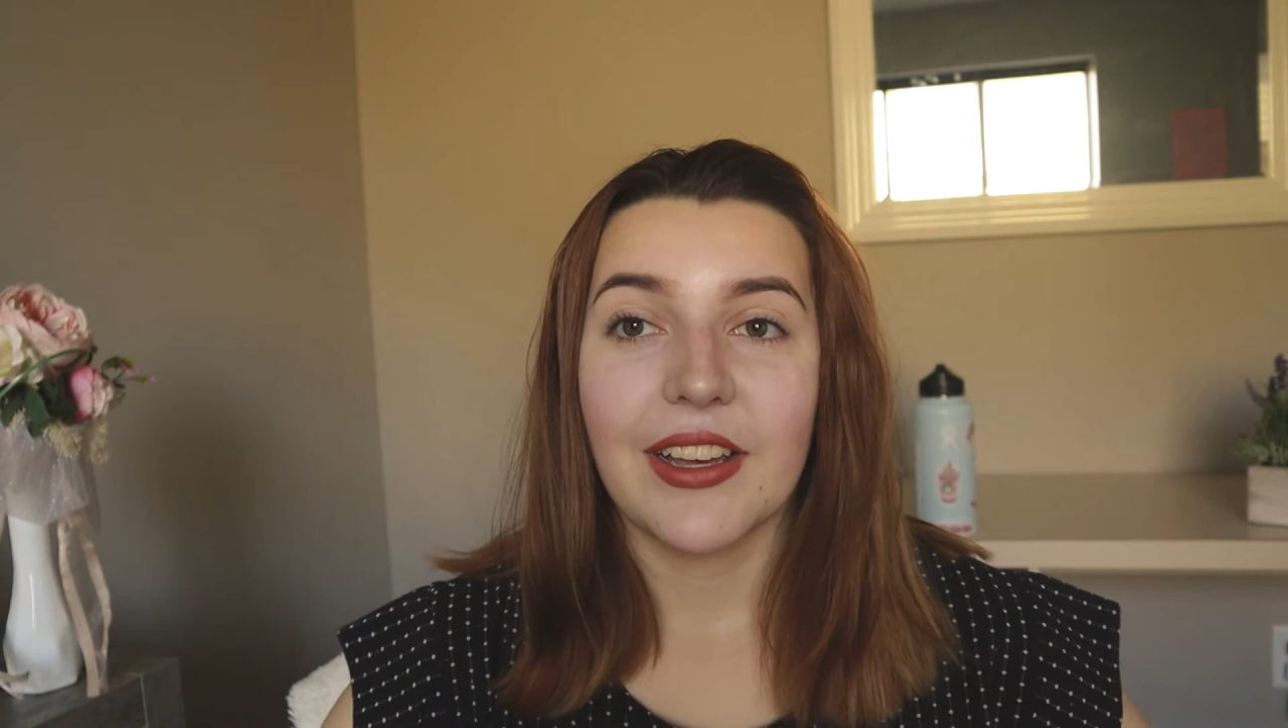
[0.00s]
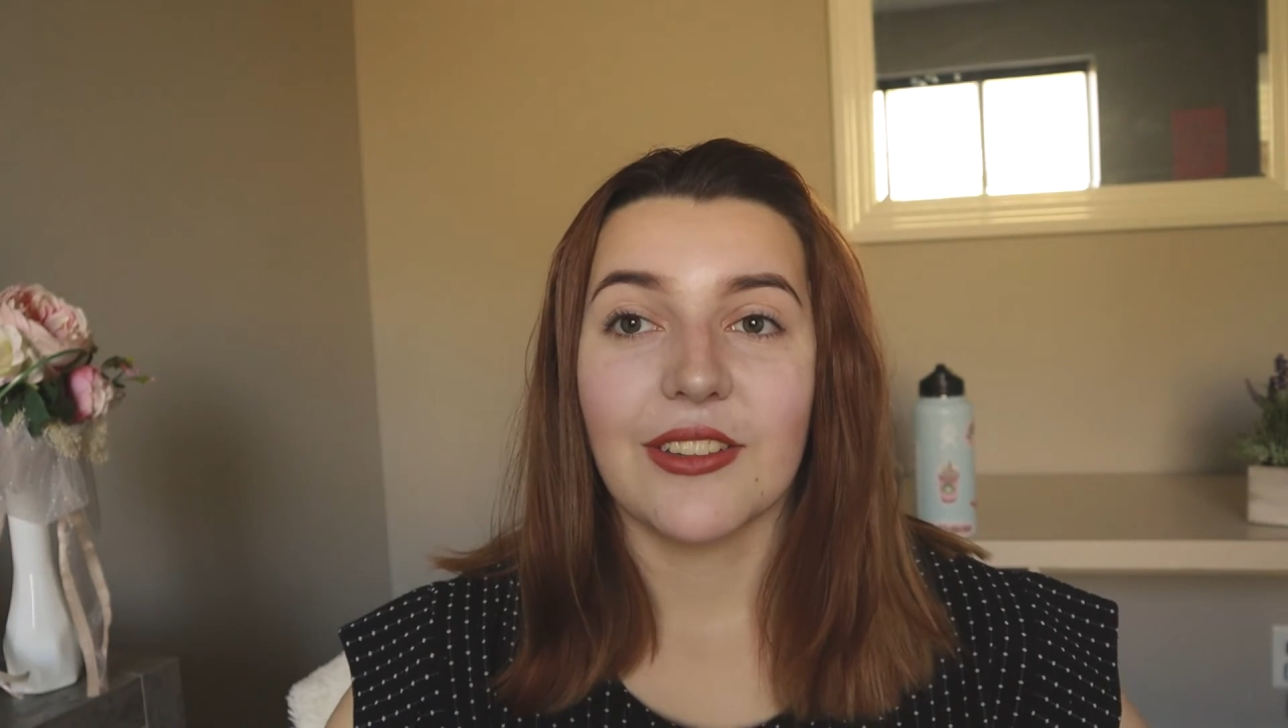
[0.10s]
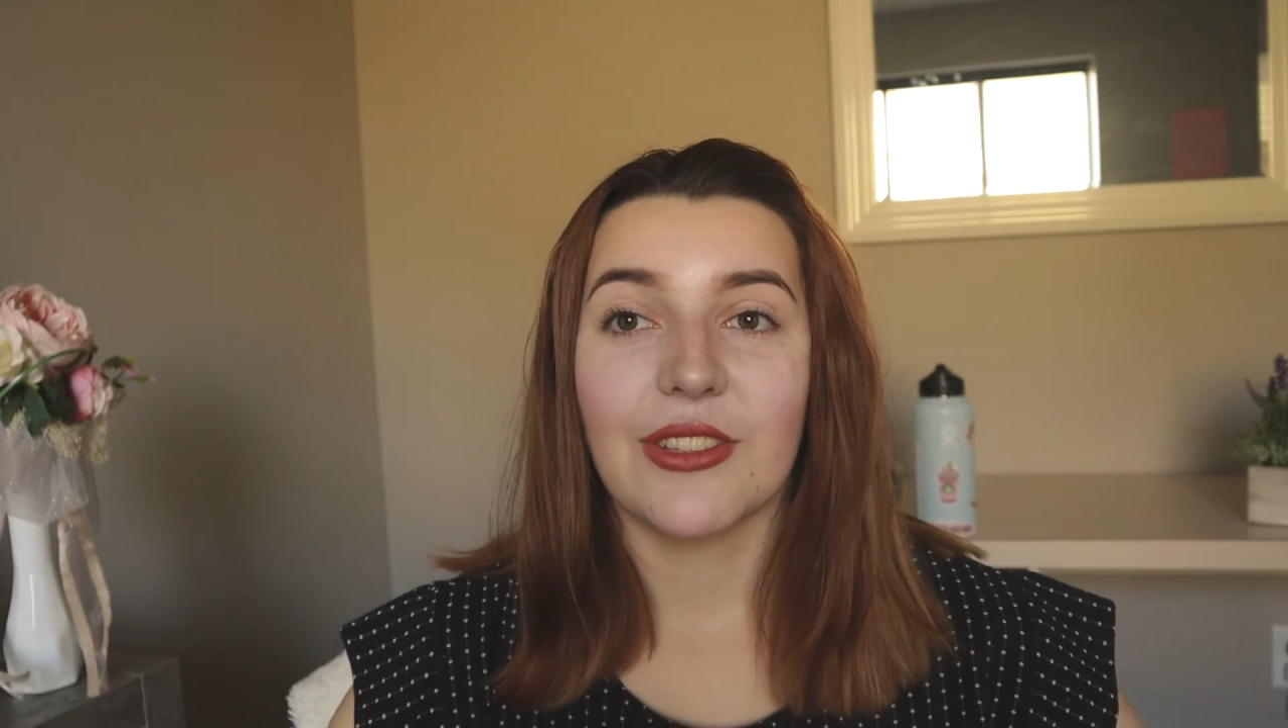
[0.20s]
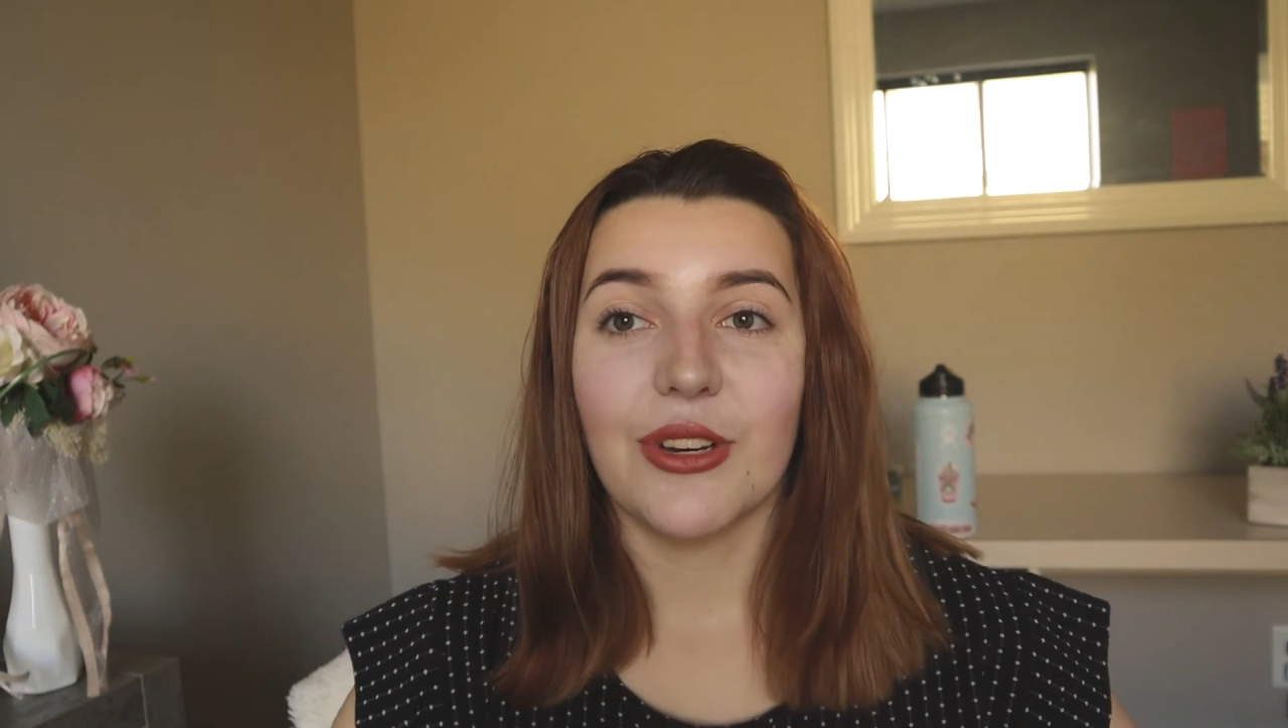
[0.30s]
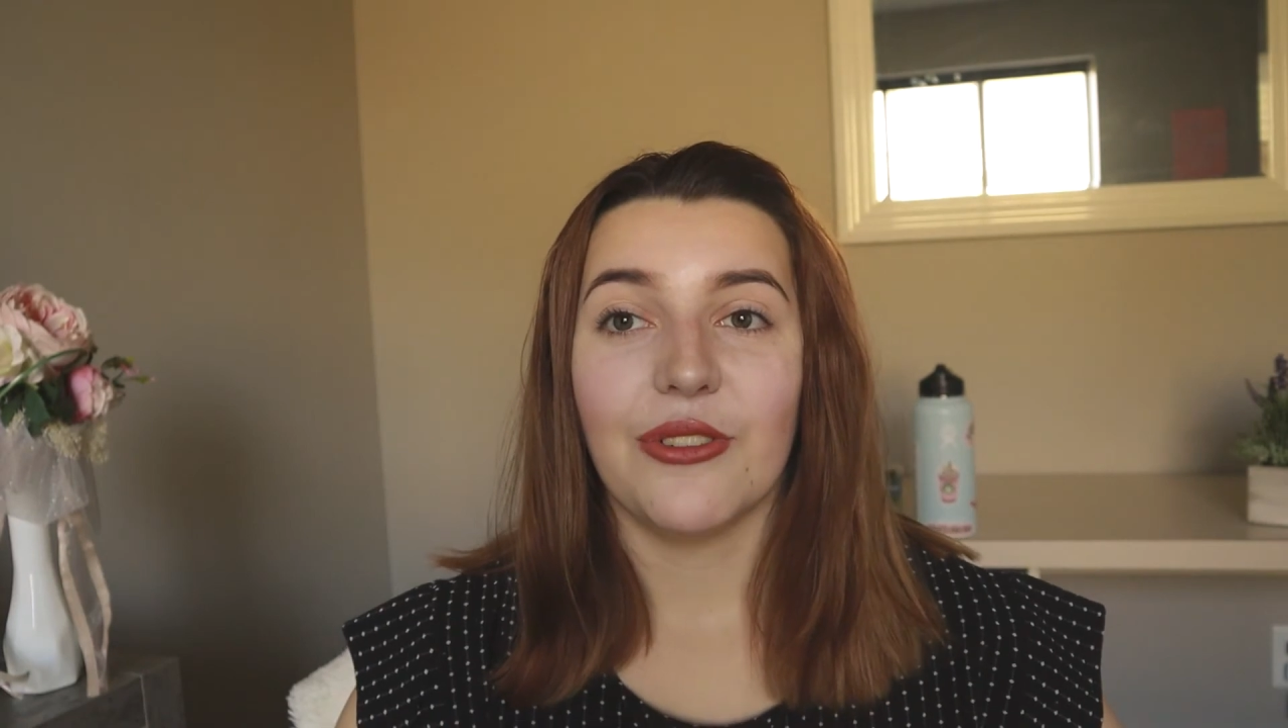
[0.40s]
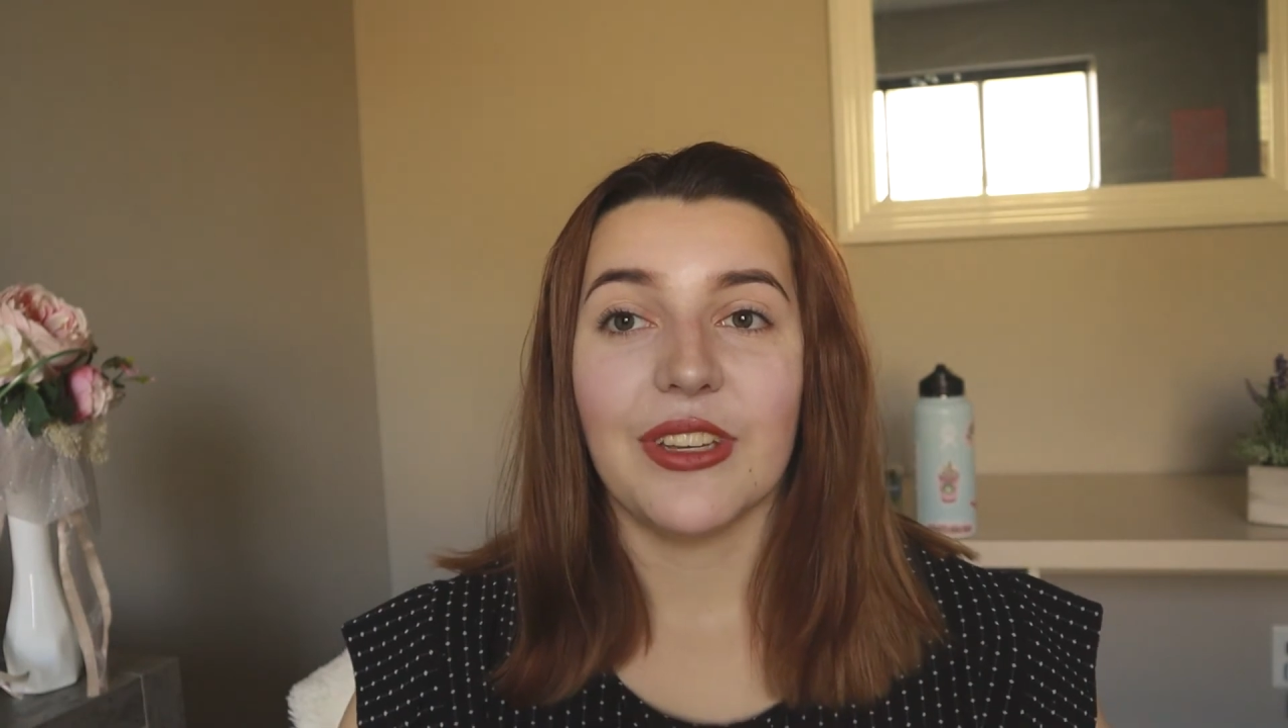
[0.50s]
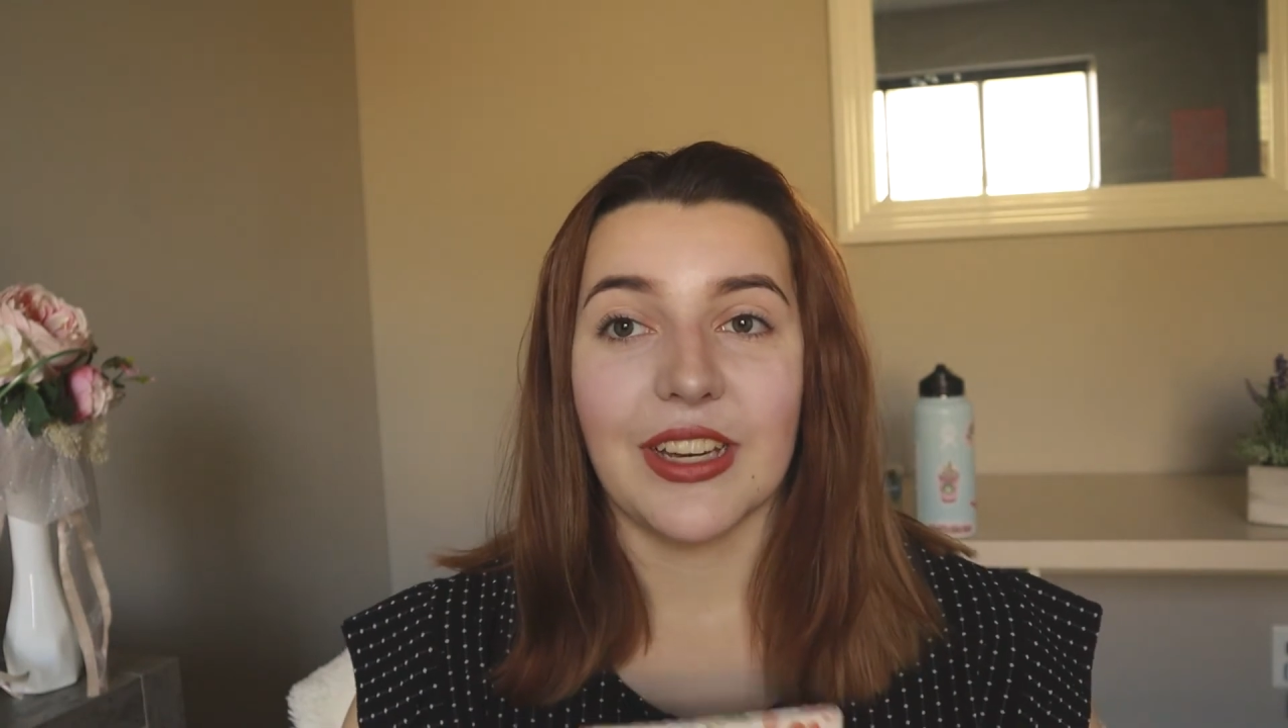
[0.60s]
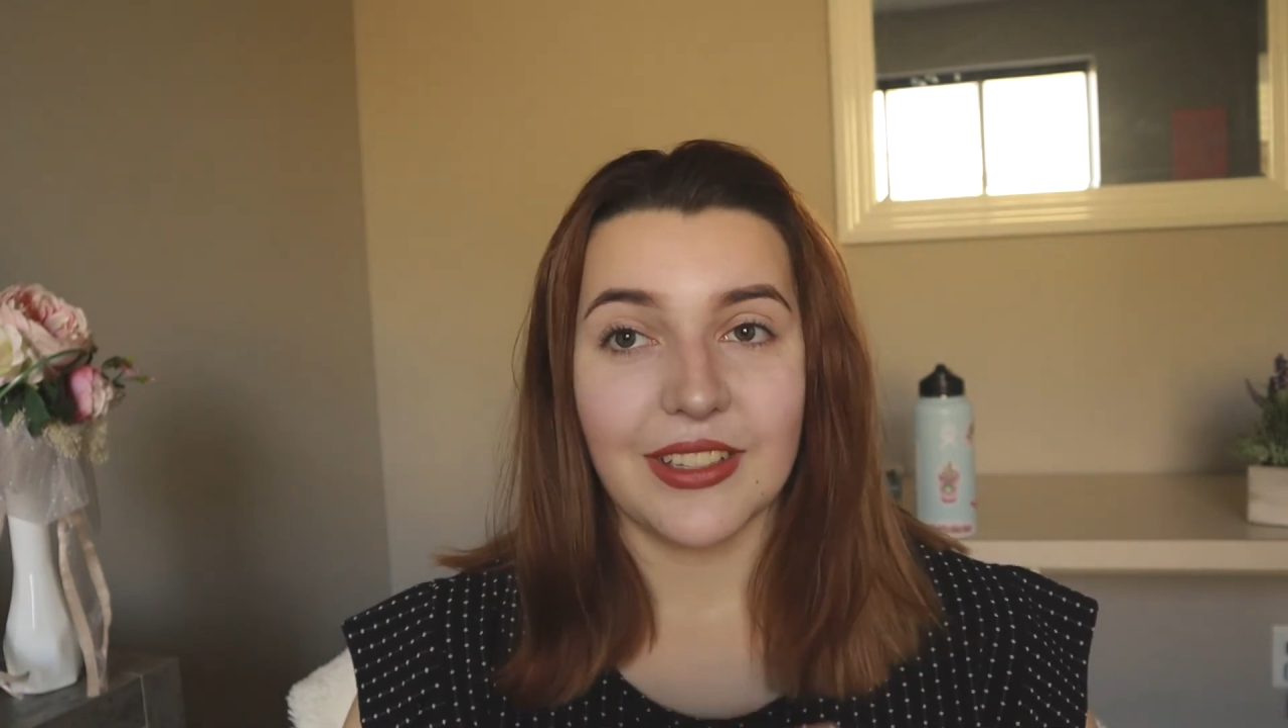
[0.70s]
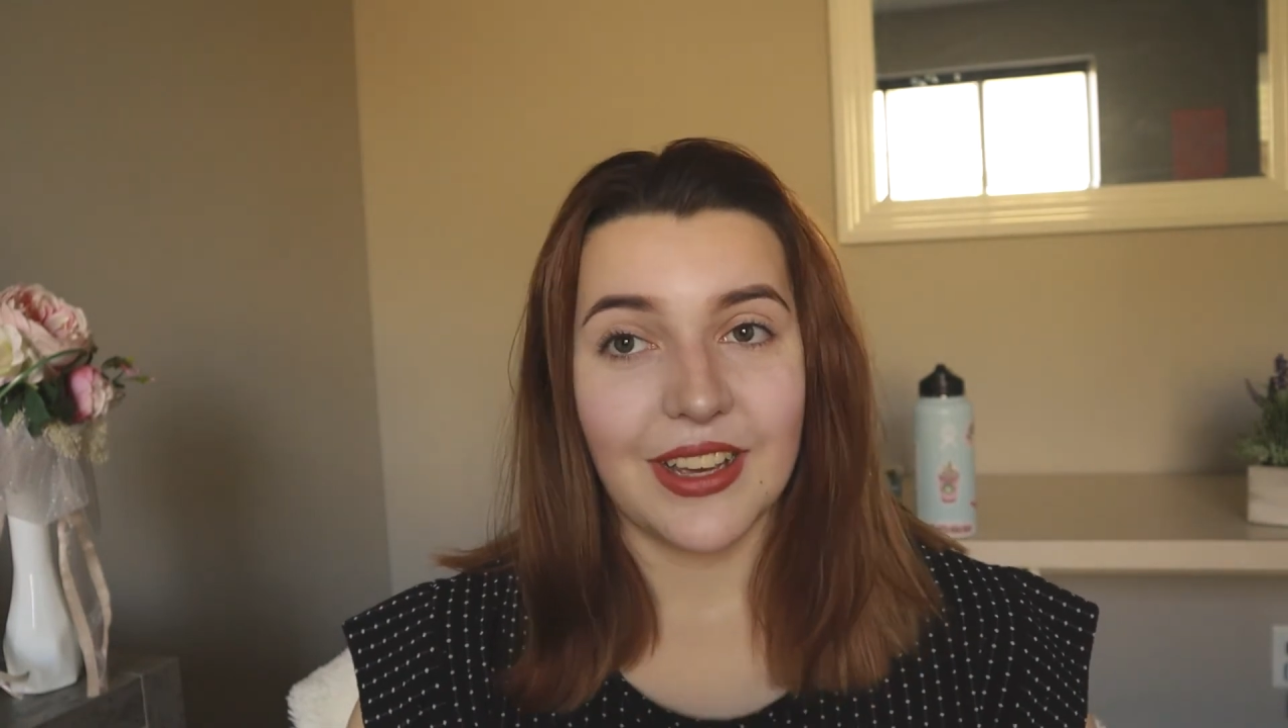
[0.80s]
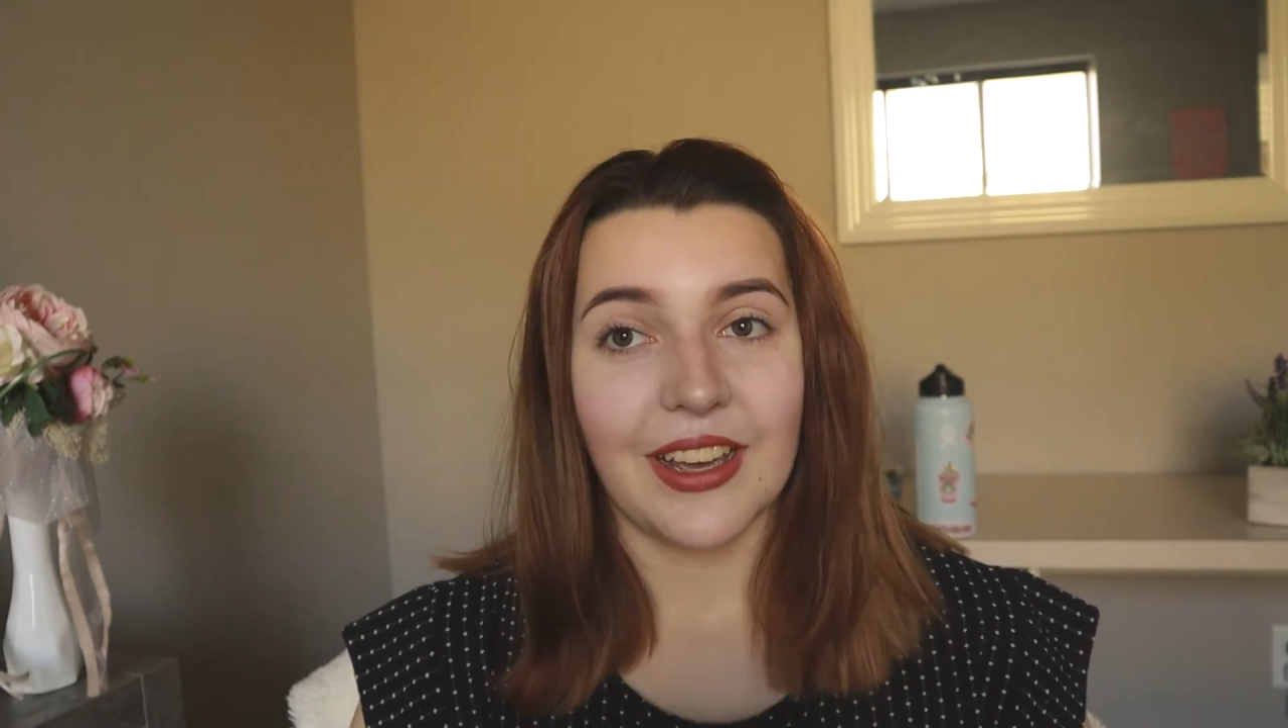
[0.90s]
And so yes,